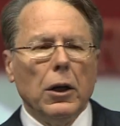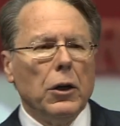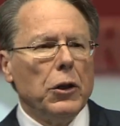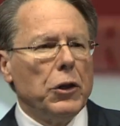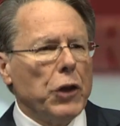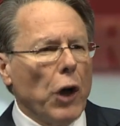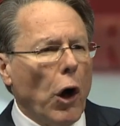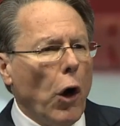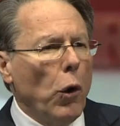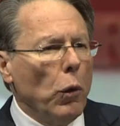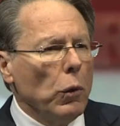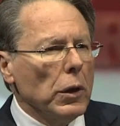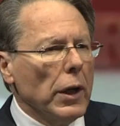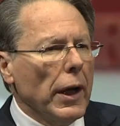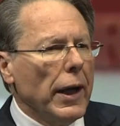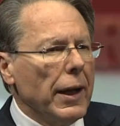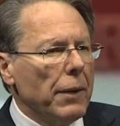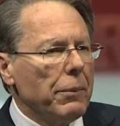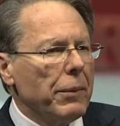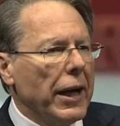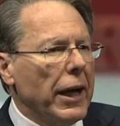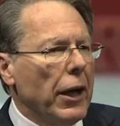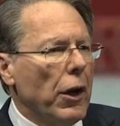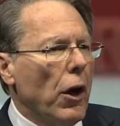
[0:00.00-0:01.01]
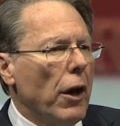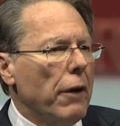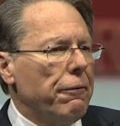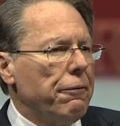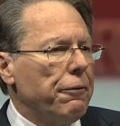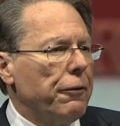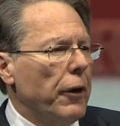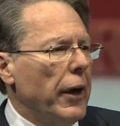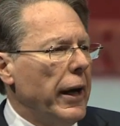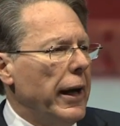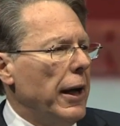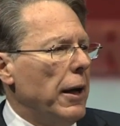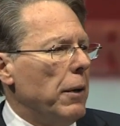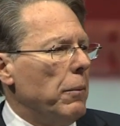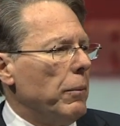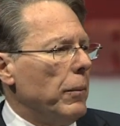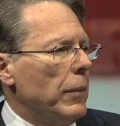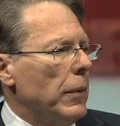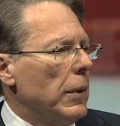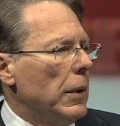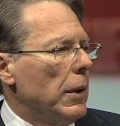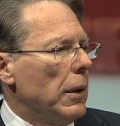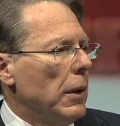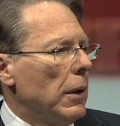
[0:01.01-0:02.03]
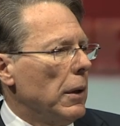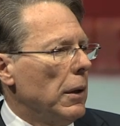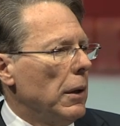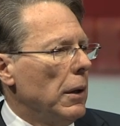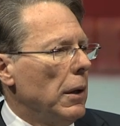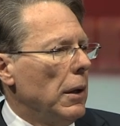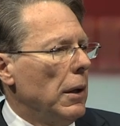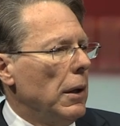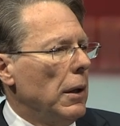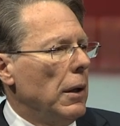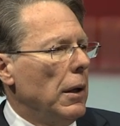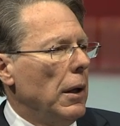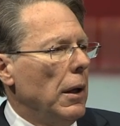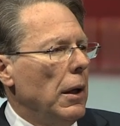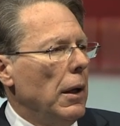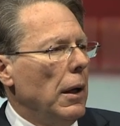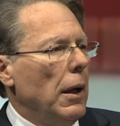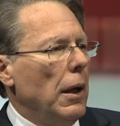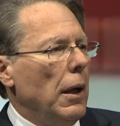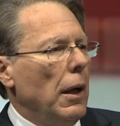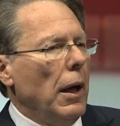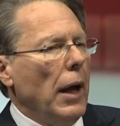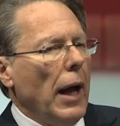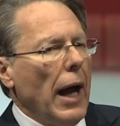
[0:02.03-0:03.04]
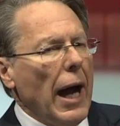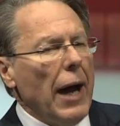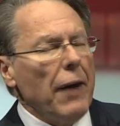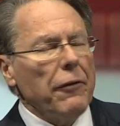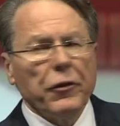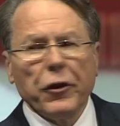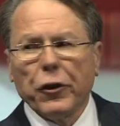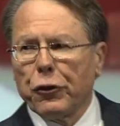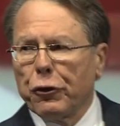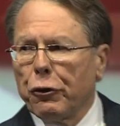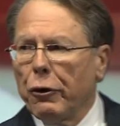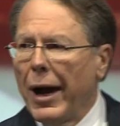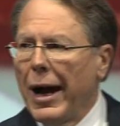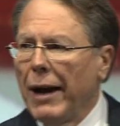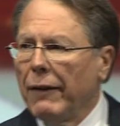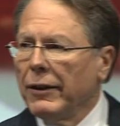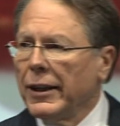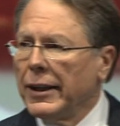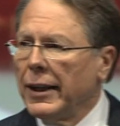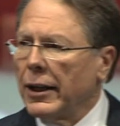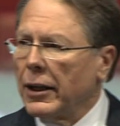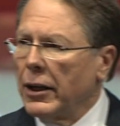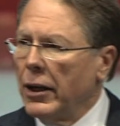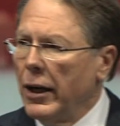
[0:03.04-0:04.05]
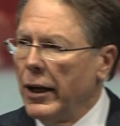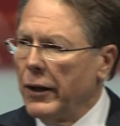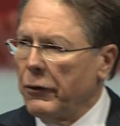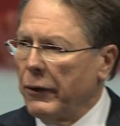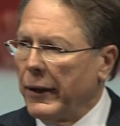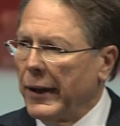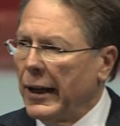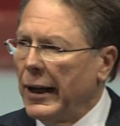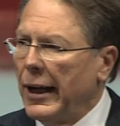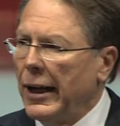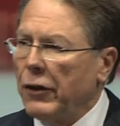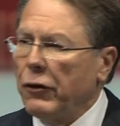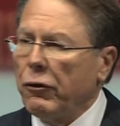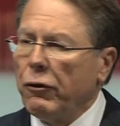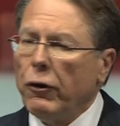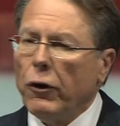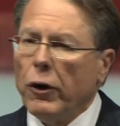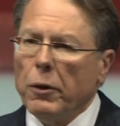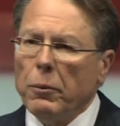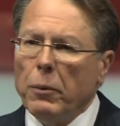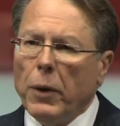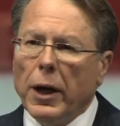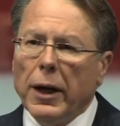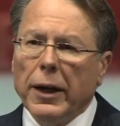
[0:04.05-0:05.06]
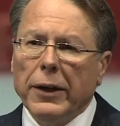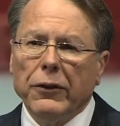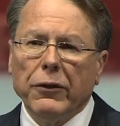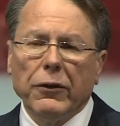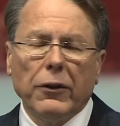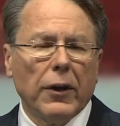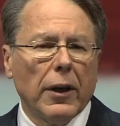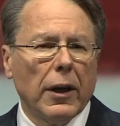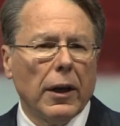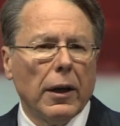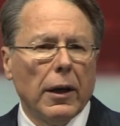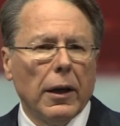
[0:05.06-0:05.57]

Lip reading: Don't let them get our freedom. After traveling the country the last 4 months,